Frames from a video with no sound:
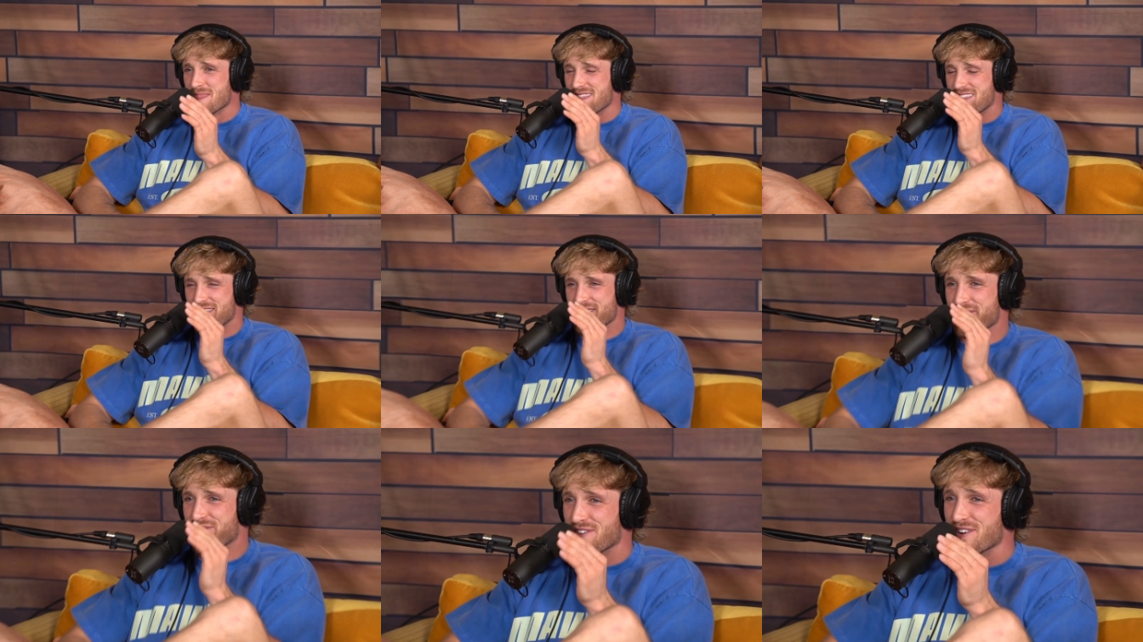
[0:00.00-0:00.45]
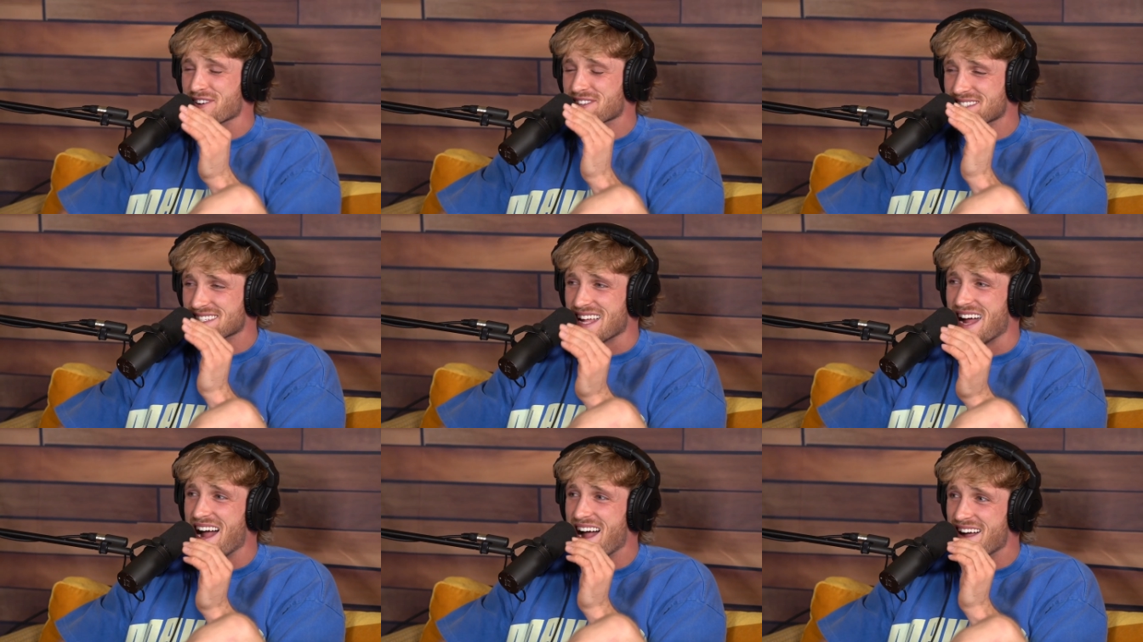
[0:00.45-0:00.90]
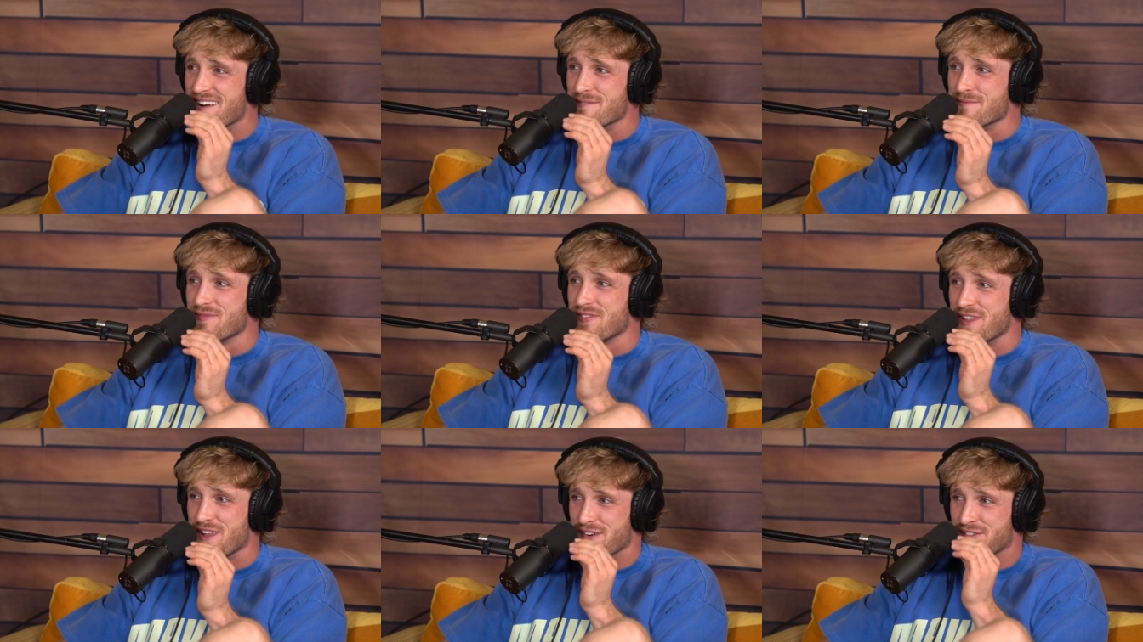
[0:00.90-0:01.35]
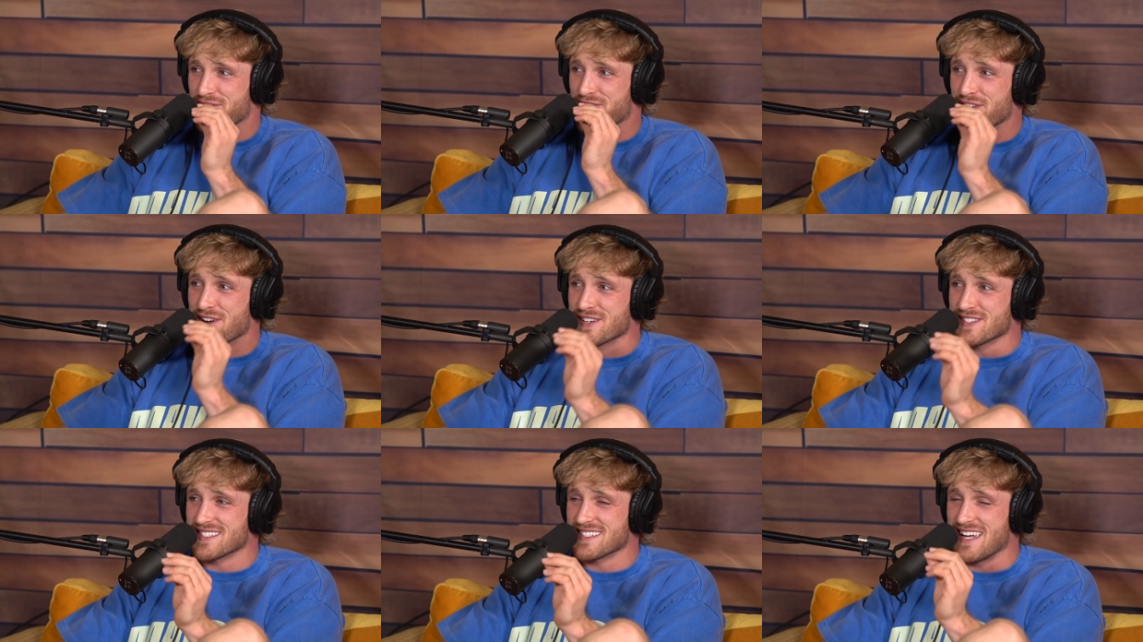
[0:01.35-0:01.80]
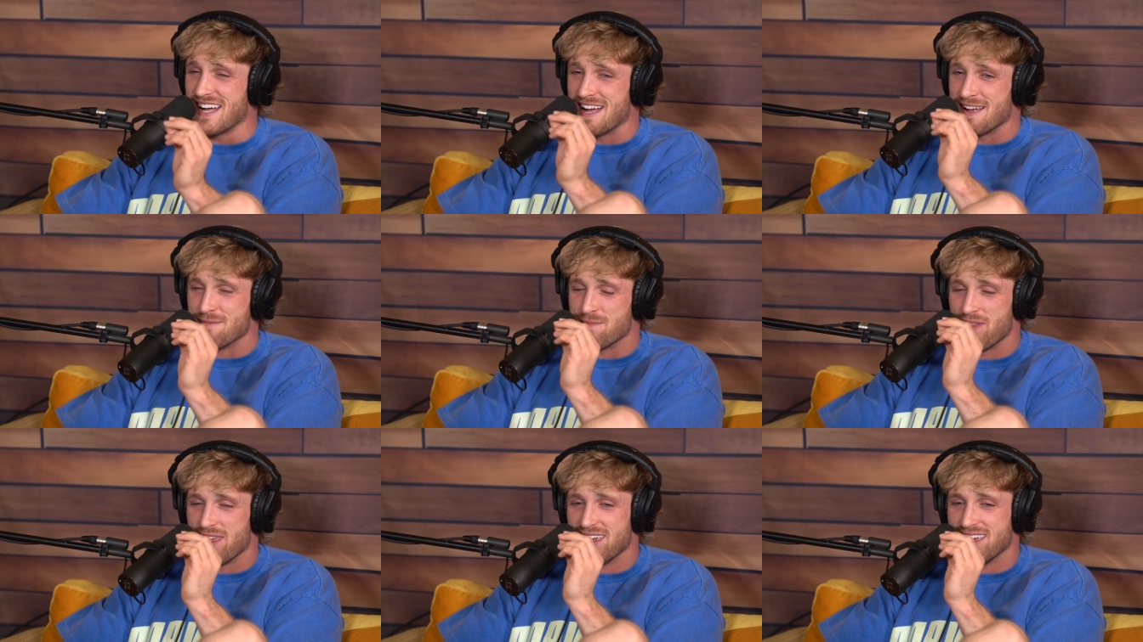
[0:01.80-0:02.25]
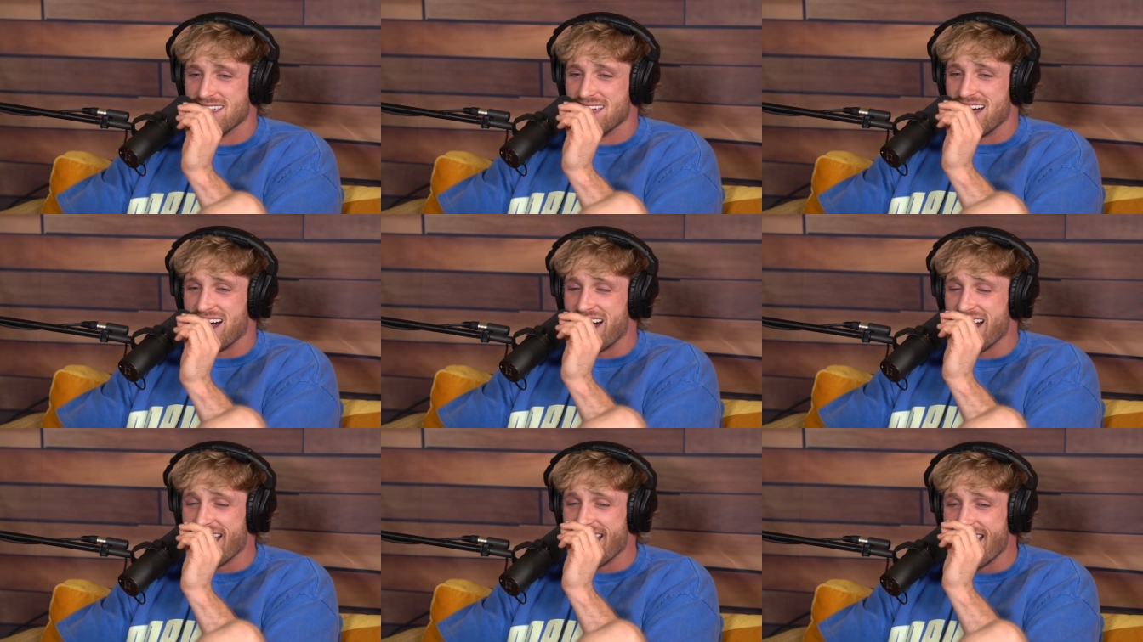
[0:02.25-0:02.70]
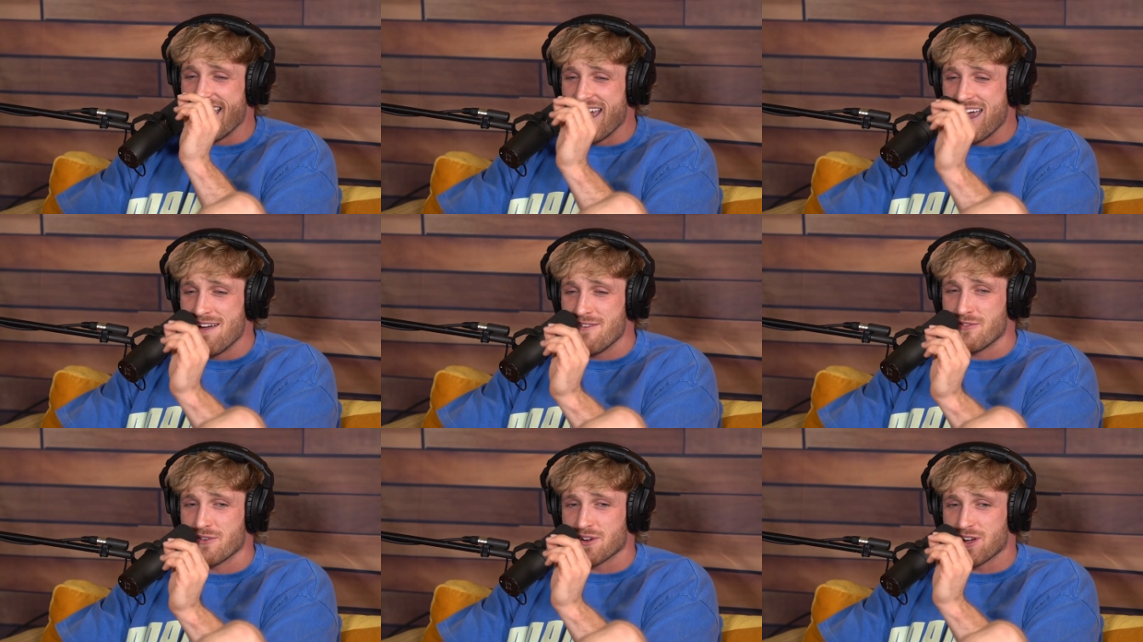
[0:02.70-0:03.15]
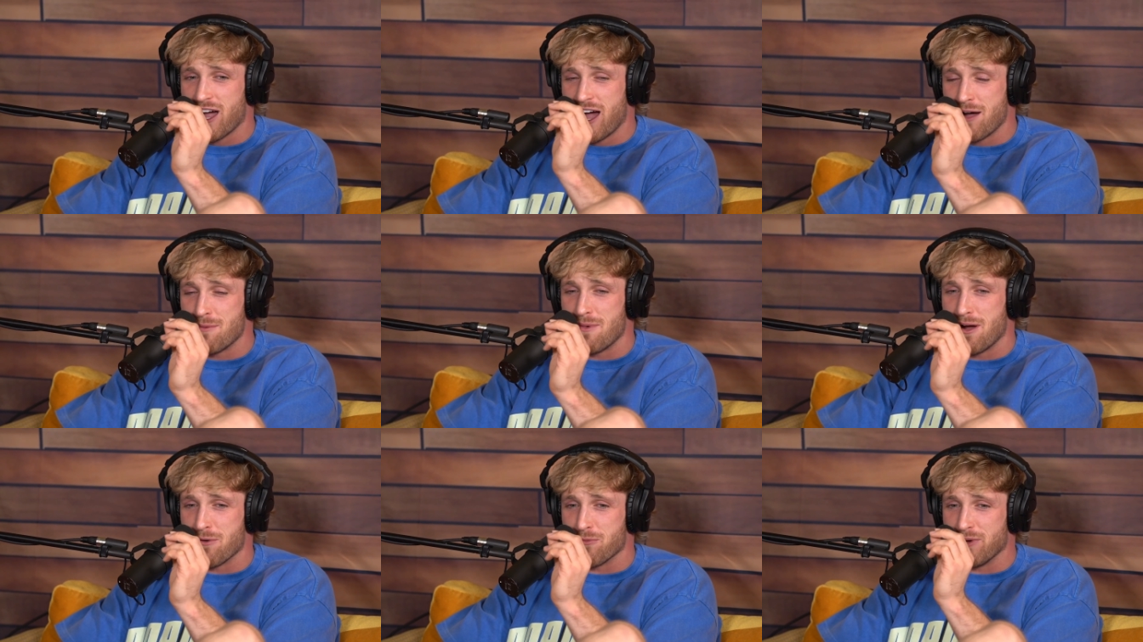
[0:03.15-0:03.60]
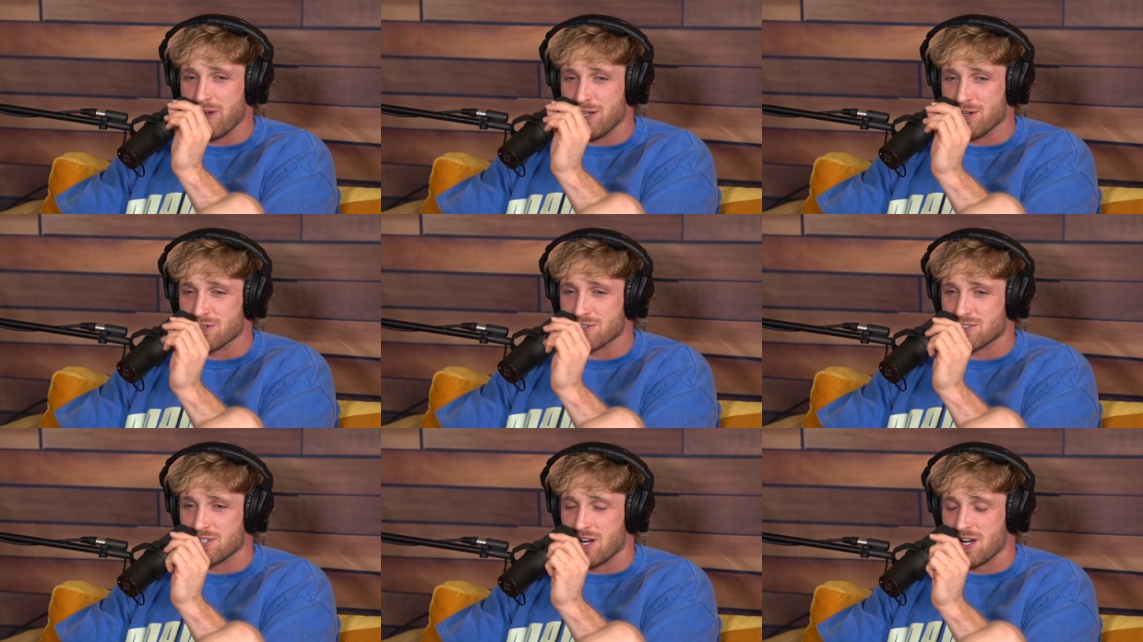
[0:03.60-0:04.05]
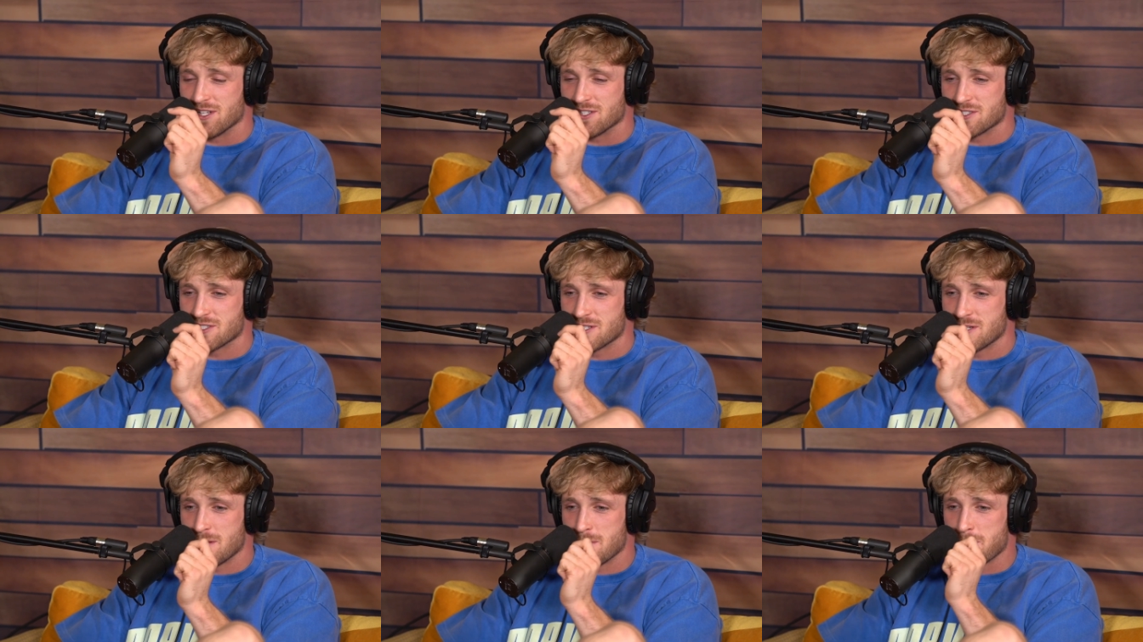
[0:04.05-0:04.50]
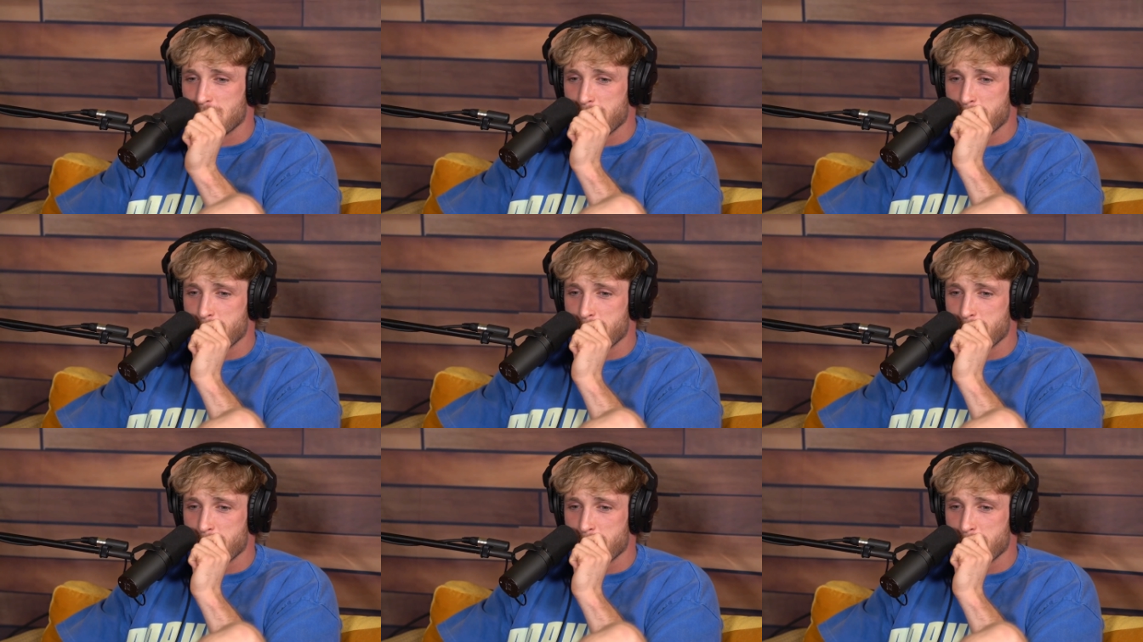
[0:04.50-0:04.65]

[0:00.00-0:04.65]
the first time, the first time I ever got my wiener touched.